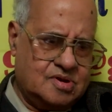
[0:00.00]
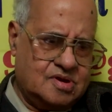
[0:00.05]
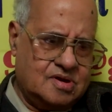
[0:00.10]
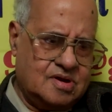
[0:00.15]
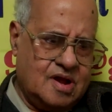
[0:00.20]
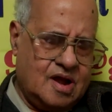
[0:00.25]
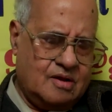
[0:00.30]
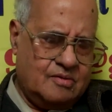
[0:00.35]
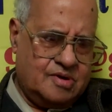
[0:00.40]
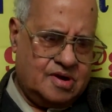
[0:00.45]

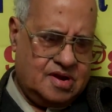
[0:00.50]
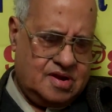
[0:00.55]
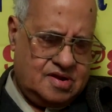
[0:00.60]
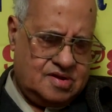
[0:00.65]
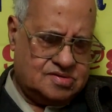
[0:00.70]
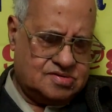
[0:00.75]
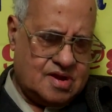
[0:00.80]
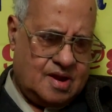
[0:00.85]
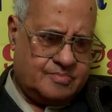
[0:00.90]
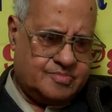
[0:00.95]

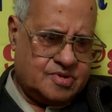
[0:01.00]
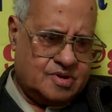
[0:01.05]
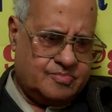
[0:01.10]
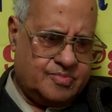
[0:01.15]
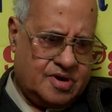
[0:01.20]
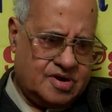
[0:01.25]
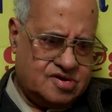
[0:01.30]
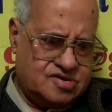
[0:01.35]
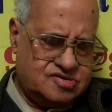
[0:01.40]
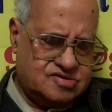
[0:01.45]
Nowadays, after
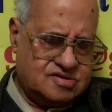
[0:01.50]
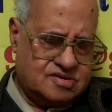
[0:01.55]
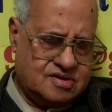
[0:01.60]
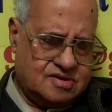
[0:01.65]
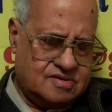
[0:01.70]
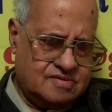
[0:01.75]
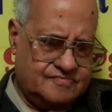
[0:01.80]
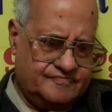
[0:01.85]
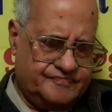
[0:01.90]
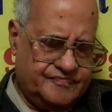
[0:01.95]

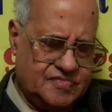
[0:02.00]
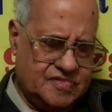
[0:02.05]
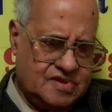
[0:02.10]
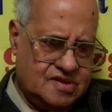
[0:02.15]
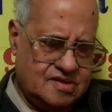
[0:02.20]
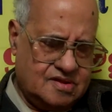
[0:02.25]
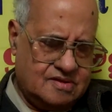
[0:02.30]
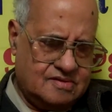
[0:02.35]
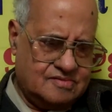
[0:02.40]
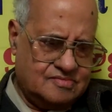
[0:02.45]
partition,
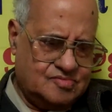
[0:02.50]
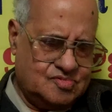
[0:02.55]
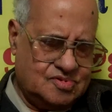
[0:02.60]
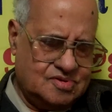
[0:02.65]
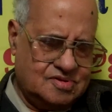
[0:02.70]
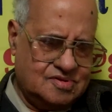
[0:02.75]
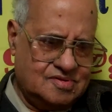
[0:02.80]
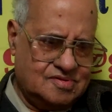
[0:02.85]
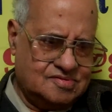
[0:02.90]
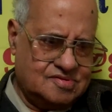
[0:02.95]
the
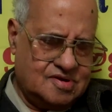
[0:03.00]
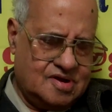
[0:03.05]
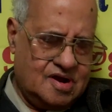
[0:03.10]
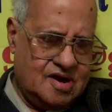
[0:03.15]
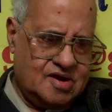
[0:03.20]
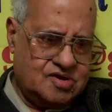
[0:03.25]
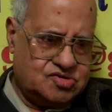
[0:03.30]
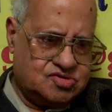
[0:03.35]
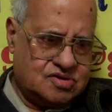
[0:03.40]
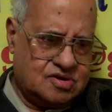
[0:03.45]

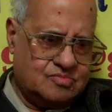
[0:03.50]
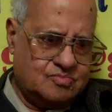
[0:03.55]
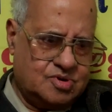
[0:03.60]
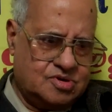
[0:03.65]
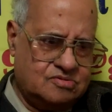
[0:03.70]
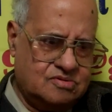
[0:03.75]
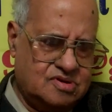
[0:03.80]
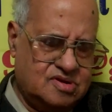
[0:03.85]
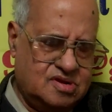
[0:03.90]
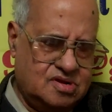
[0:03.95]
relation
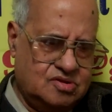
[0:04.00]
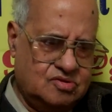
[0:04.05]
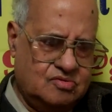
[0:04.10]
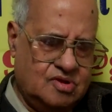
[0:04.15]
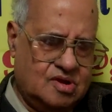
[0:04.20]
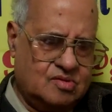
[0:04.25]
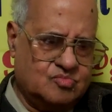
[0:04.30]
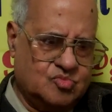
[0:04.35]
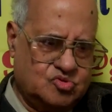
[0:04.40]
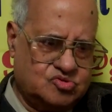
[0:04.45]
between Hindu
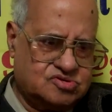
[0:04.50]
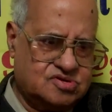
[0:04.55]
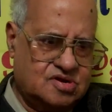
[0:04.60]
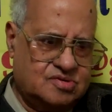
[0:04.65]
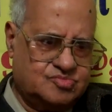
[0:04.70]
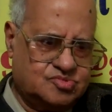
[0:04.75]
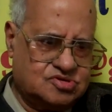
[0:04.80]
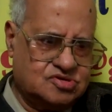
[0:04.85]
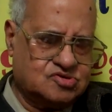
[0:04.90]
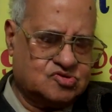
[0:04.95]
and
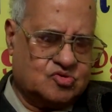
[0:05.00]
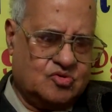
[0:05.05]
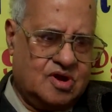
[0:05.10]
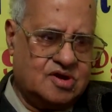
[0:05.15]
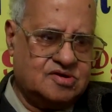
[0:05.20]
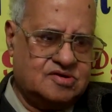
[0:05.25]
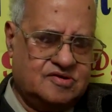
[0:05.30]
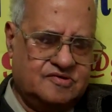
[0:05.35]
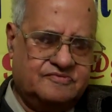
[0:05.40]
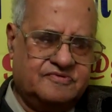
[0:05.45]
Muslims is
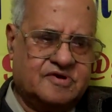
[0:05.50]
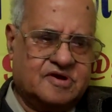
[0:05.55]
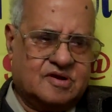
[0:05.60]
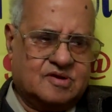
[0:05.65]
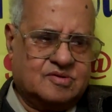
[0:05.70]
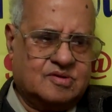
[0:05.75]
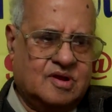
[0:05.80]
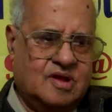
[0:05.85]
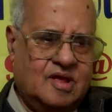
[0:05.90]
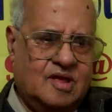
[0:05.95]
quite different.
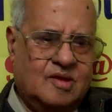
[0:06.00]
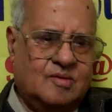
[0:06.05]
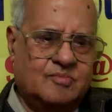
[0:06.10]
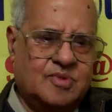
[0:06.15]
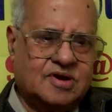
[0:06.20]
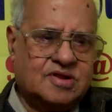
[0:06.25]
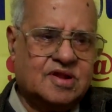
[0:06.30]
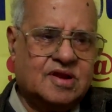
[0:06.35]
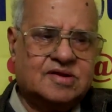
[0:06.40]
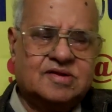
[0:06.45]

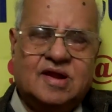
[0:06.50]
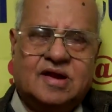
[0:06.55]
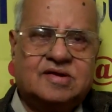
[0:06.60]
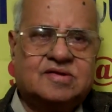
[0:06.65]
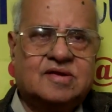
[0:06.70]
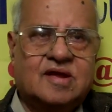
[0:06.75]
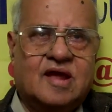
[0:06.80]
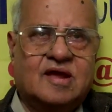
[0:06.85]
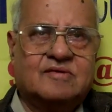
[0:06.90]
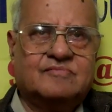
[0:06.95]
But at
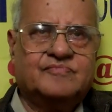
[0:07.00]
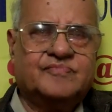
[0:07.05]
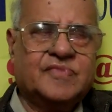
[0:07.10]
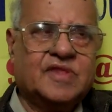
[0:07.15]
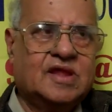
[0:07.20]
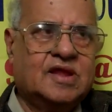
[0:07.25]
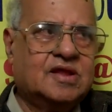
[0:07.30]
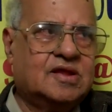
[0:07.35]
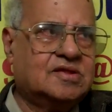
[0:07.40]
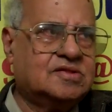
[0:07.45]
that time,
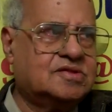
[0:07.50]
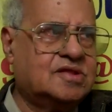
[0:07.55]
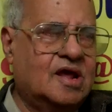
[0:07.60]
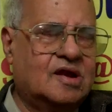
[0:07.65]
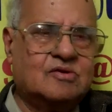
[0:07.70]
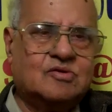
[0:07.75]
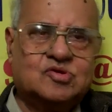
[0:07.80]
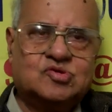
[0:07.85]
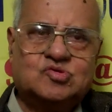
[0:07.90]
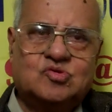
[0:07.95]

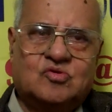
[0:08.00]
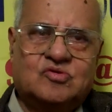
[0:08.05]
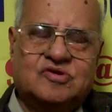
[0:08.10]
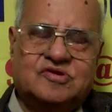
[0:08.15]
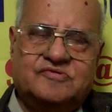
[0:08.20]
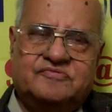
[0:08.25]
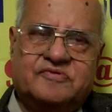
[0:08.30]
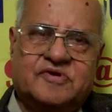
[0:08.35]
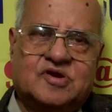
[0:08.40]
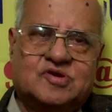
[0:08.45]
there was no
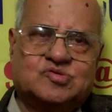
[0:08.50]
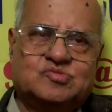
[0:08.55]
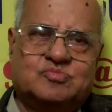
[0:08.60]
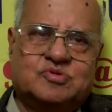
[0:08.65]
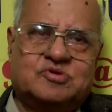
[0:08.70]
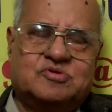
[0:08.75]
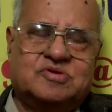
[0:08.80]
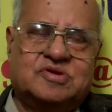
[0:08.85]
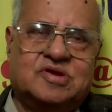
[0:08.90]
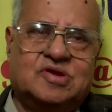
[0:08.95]
difference
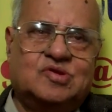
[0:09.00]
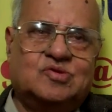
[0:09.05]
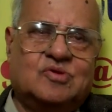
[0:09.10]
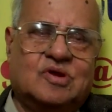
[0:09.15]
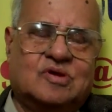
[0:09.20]
between Hindus